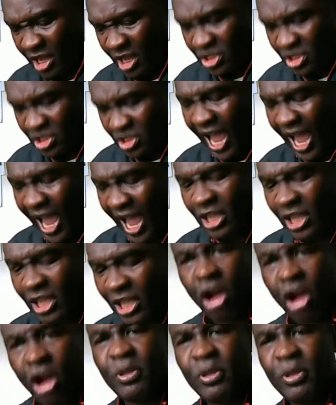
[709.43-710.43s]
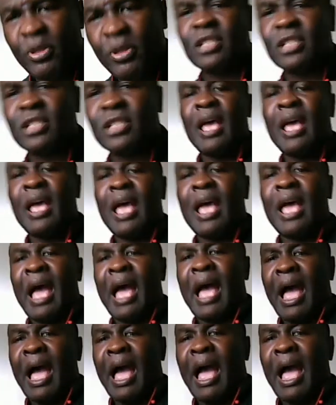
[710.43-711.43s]
See, I can talk because
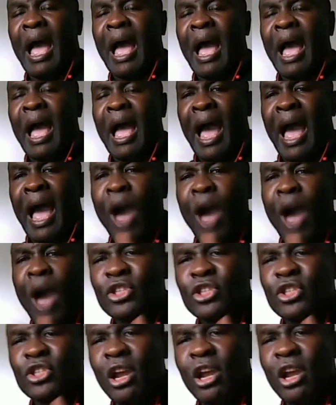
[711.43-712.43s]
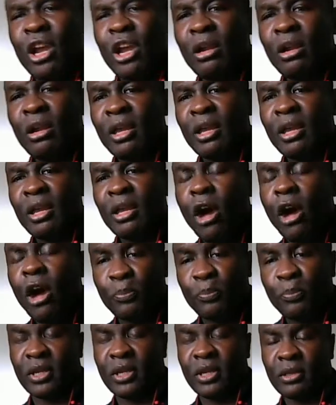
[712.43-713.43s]
I was there
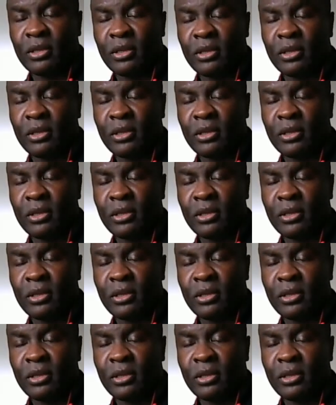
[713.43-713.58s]
helping.